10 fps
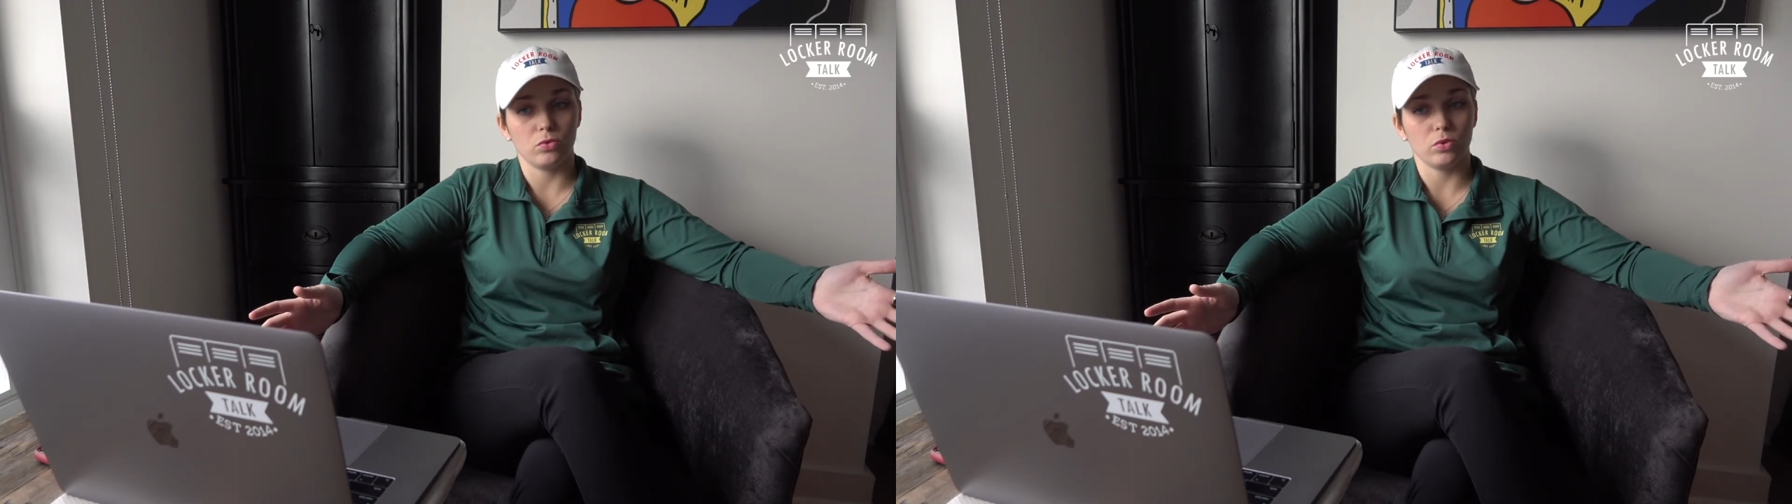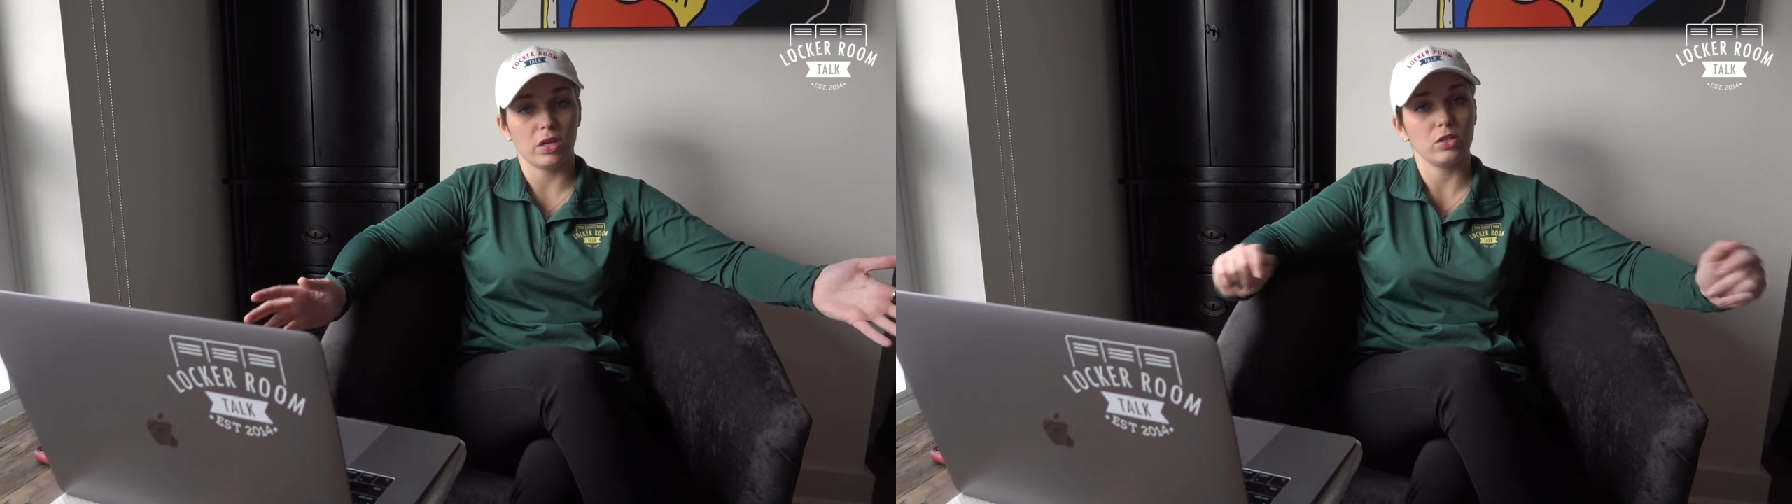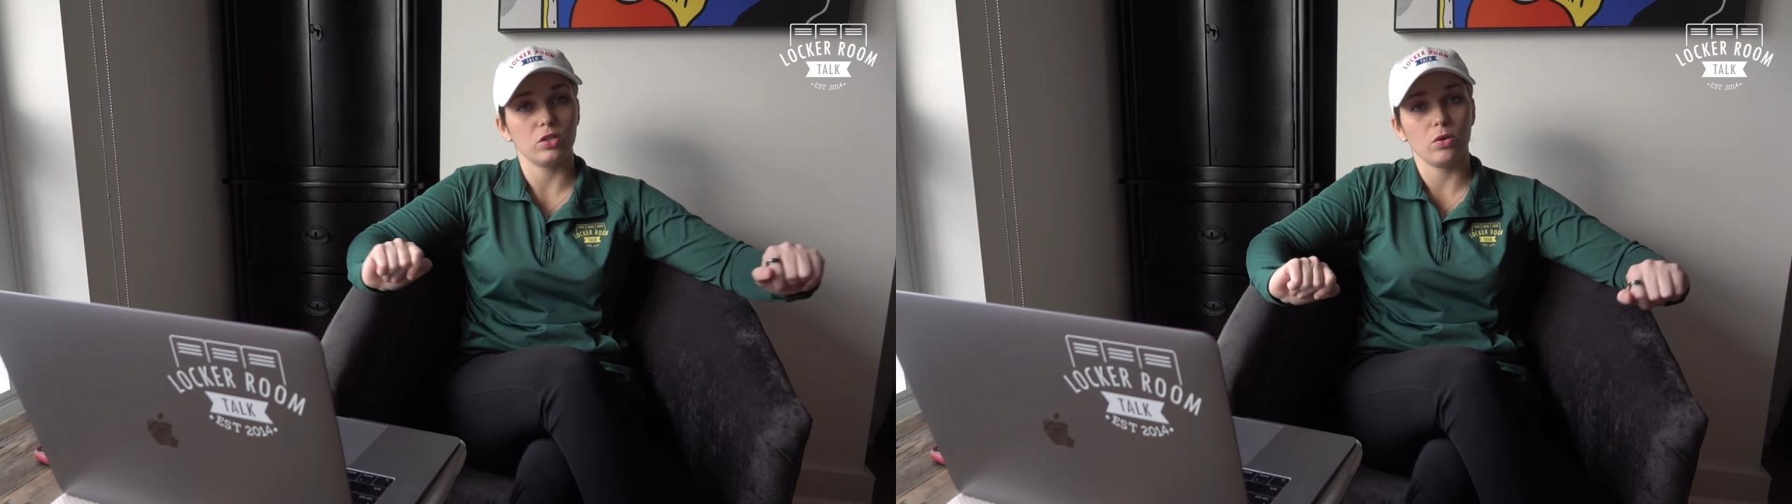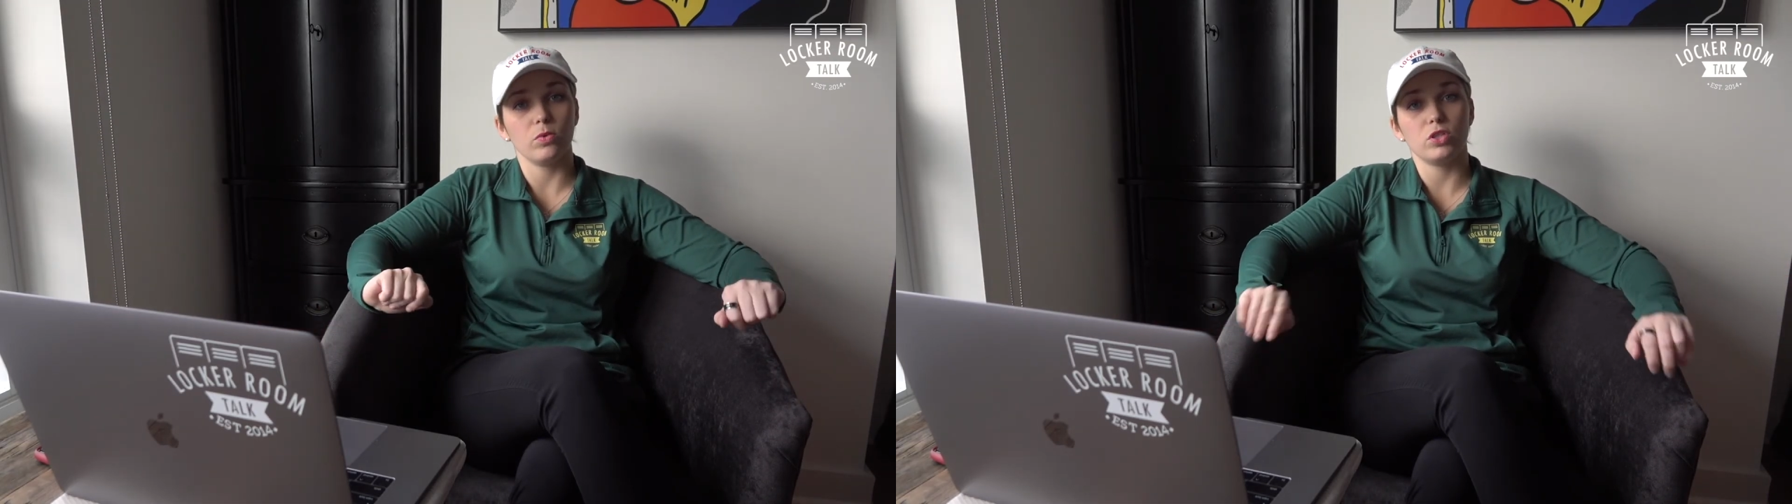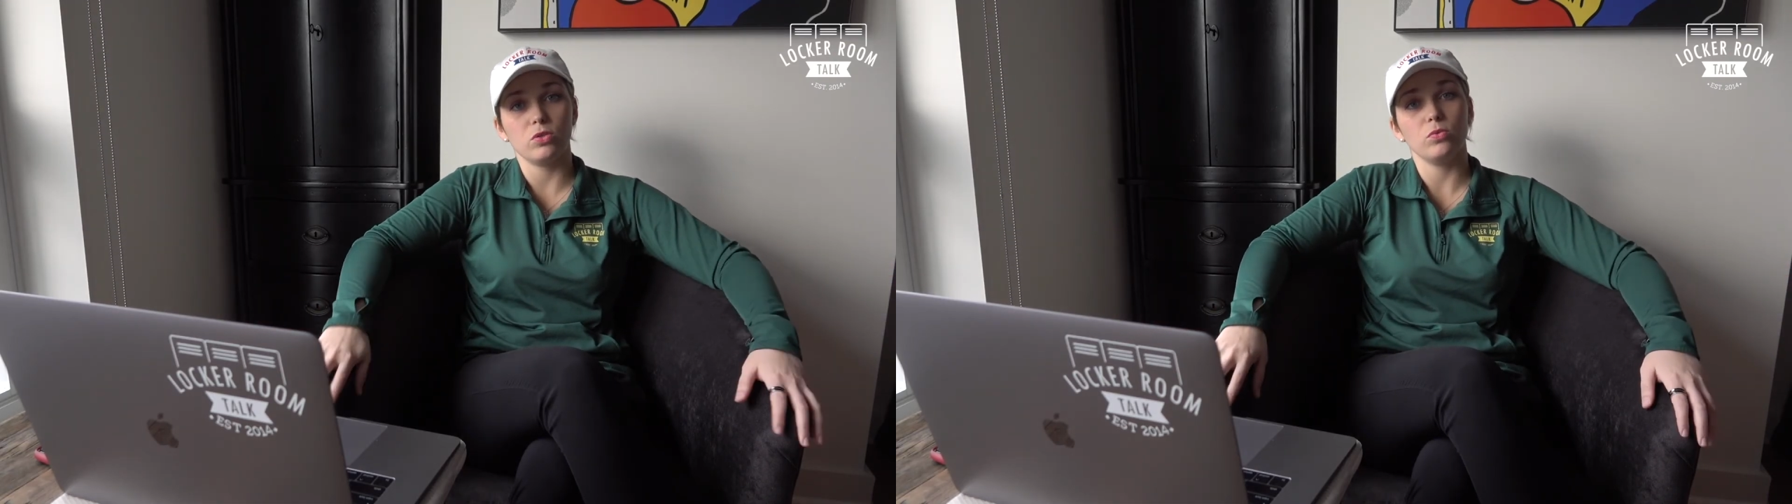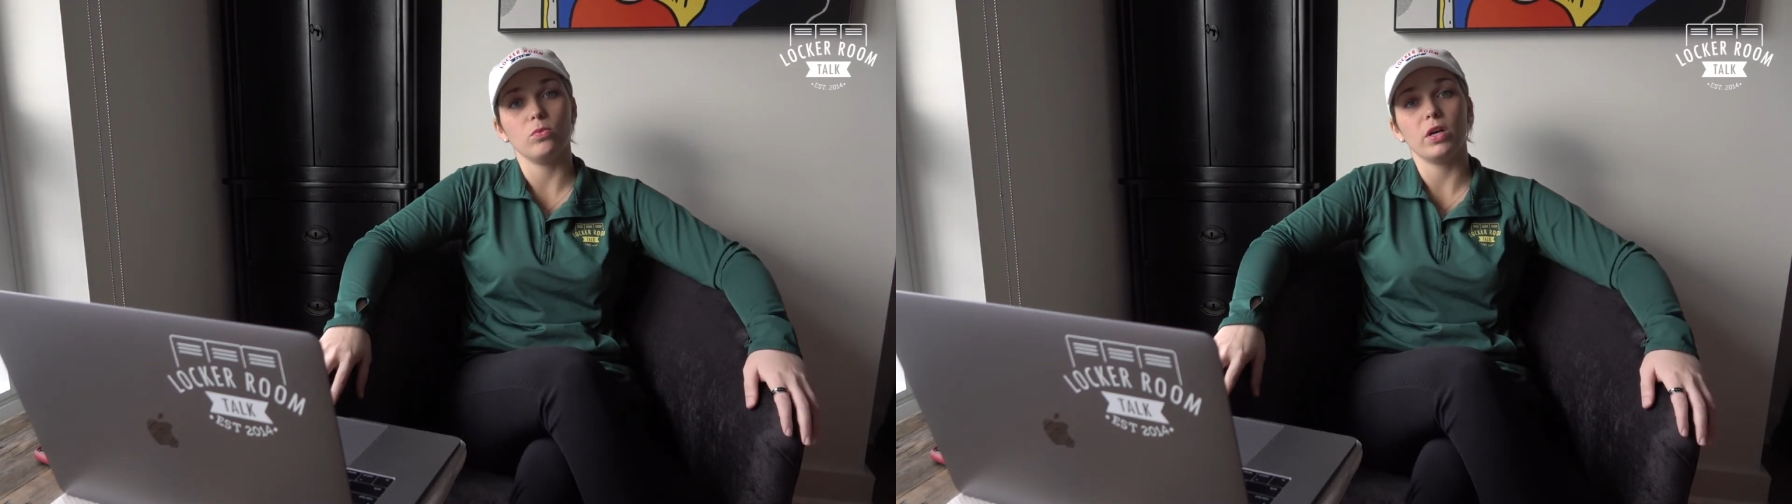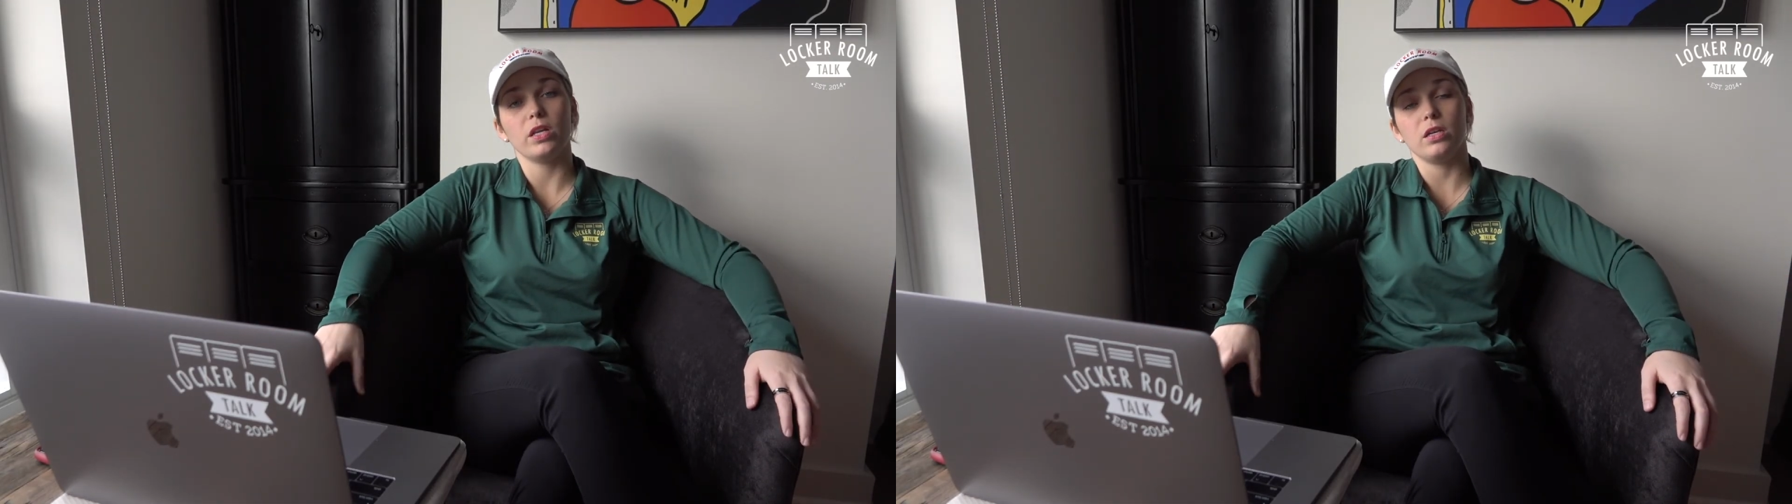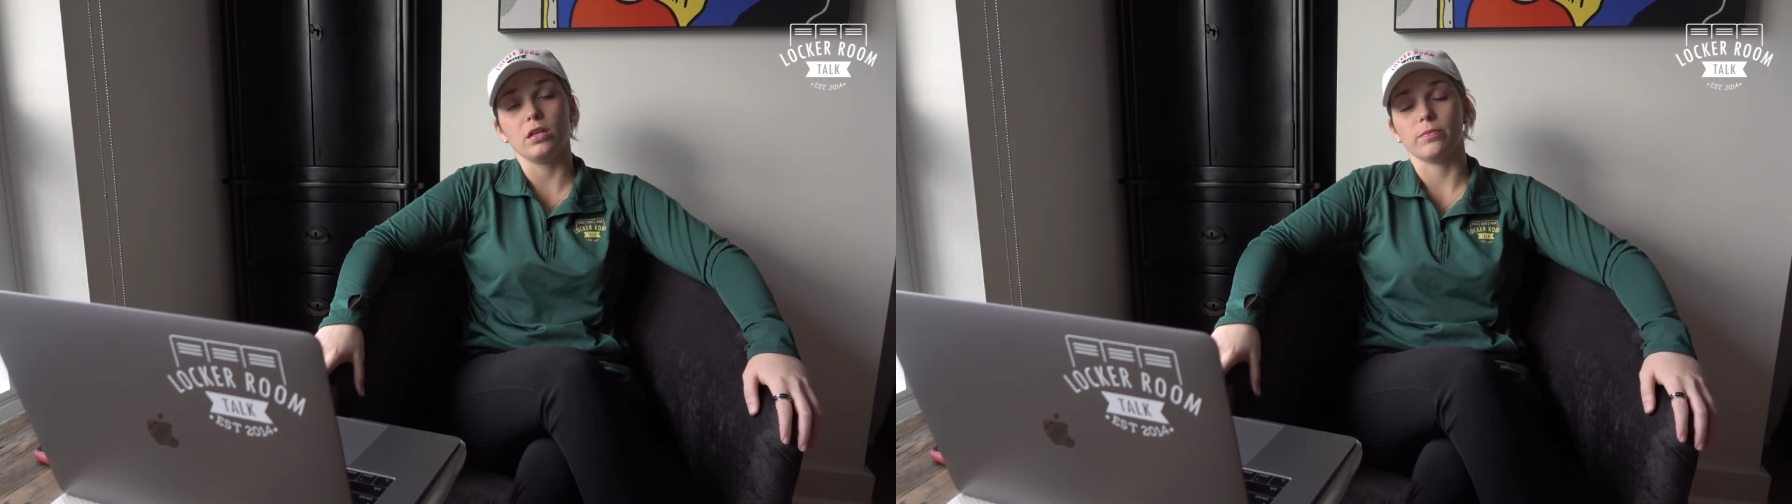to let us know what you want
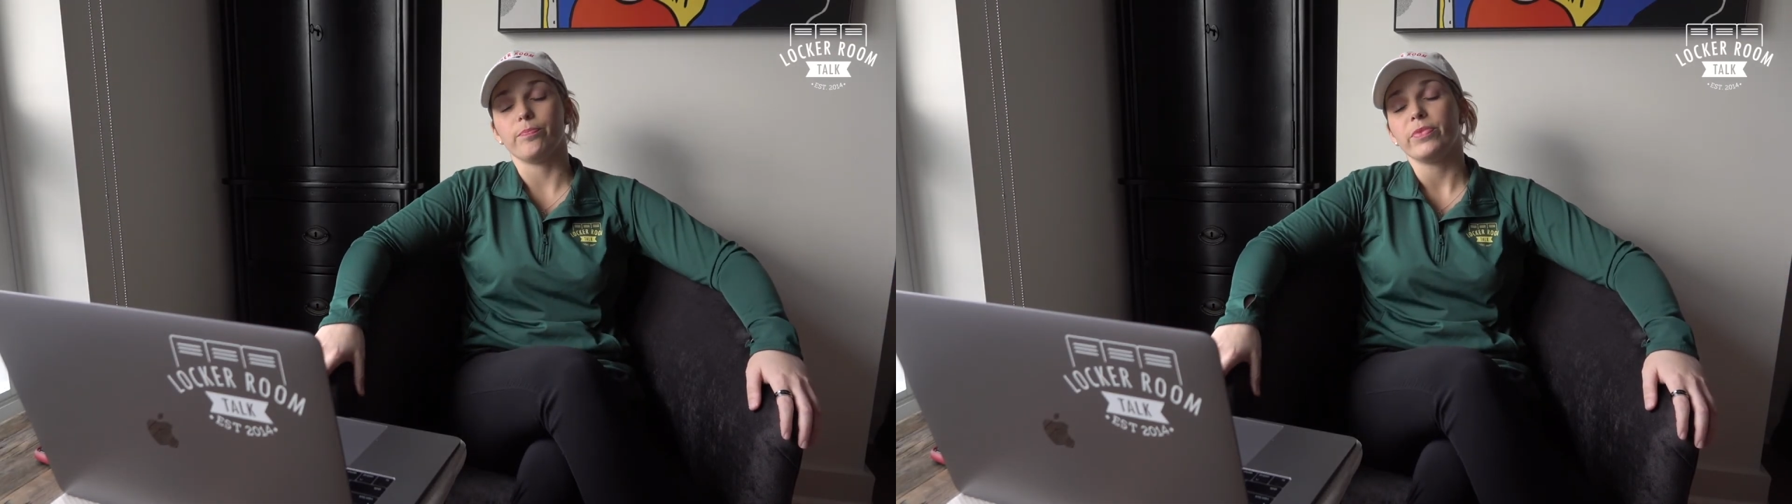to hear.